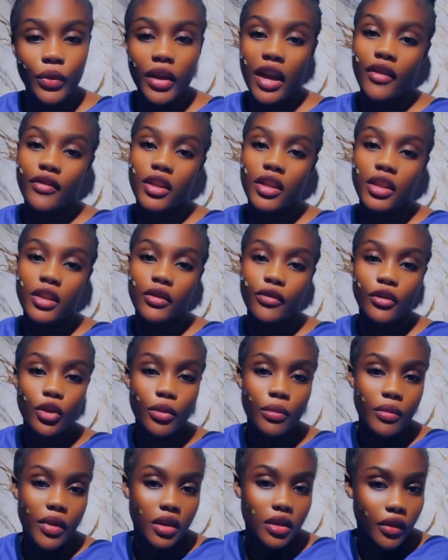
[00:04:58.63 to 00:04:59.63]
we have the
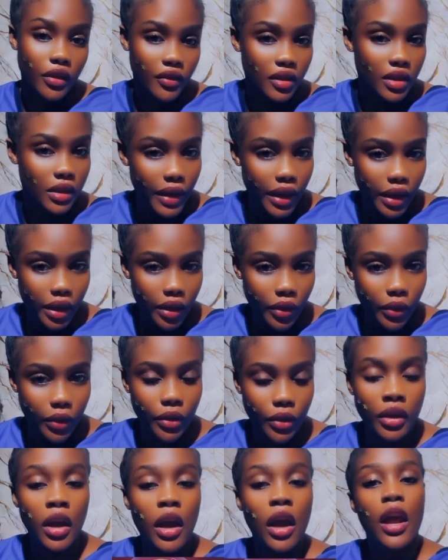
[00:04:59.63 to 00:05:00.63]
development of the spinal
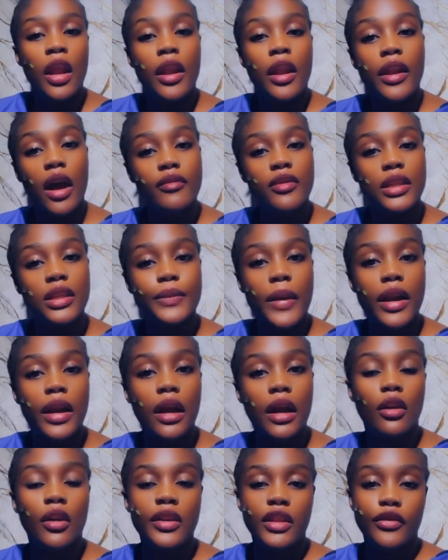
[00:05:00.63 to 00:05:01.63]
cord. Now, the
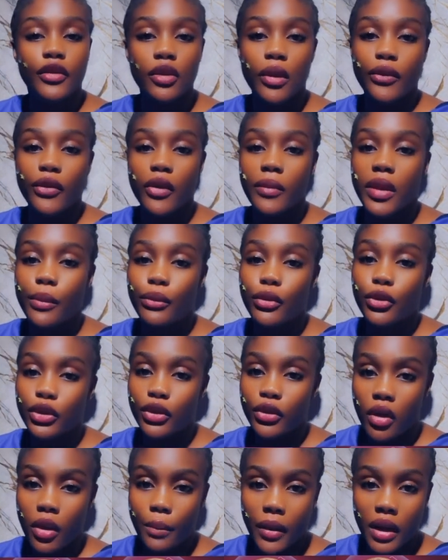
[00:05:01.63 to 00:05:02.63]
spinal cord develops from the
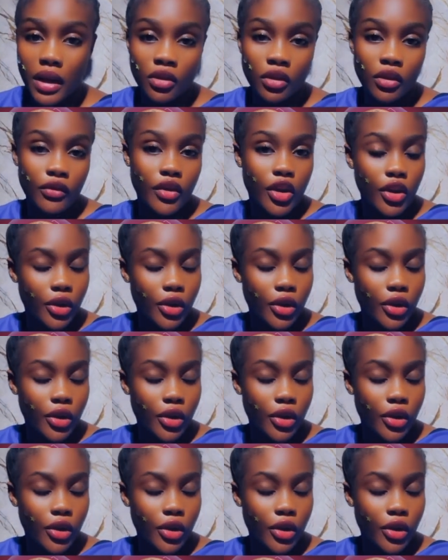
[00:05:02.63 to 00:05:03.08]
posterior part of the